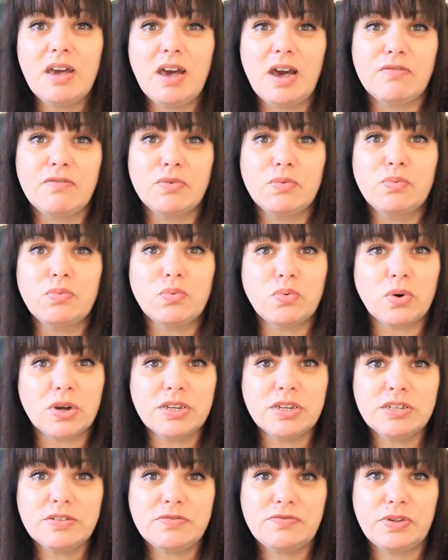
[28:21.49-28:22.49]
Have a
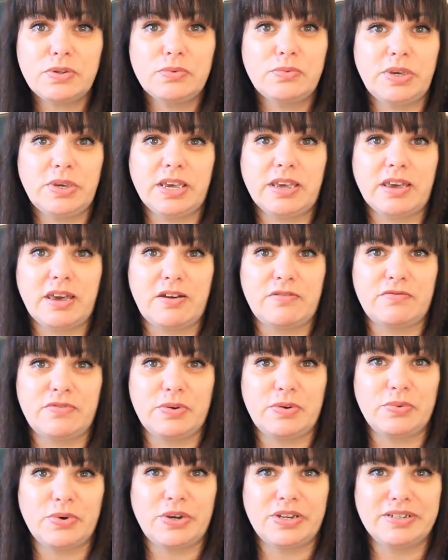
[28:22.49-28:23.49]
wonderful week,
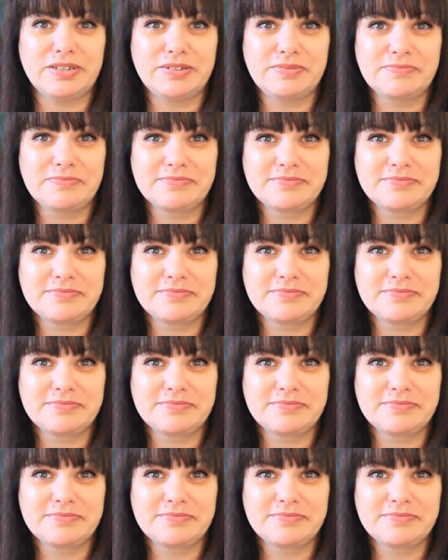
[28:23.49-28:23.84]
everyone.